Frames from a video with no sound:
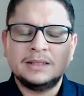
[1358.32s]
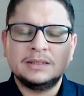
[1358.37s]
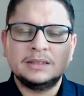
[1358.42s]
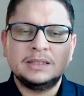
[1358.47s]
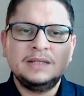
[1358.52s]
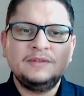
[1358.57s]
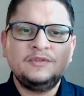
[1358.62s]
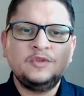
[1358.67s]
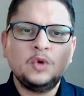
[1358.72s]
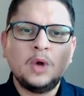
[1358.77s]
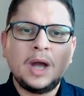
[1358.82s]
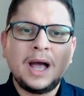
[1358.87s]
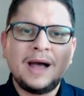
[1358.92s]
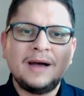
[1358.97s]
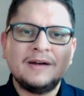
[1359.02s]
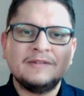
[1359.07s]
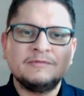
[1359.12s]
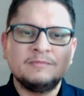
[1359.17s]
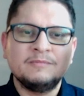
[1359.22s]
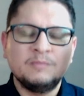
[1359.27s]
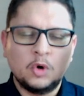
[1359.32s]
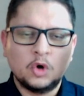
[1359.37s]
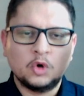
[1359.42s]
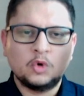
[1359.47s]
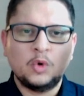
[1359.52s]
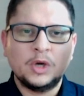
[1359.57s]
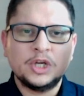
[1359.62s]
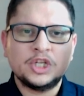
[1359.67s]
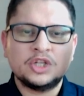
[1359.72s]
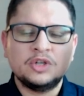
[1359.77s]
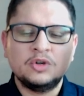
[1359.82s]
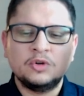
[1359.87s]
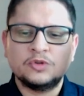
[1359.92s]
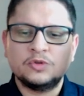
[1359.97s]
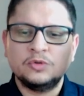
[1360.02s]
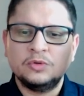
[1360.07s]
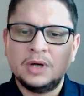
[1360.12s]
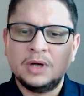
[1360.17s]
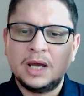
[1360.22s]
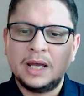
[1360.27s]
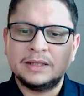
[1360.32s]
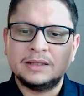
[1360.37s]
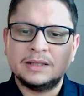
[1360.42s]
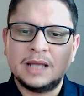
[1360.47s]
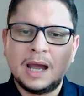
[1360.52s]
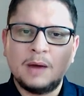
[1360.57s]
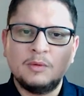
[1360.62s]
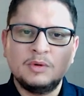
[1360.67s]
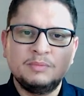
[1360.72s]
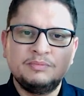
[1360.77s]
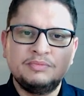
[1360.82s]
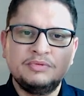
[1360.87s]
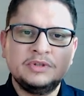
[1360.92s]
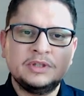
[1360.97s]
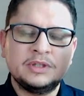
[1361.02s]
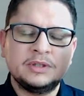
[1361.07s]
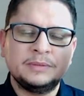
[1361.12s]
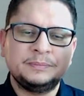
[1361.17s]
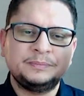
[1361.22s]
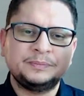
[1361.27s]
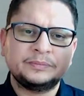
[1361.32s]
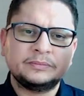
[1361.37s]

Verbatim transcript: if you have more questions also, and I will put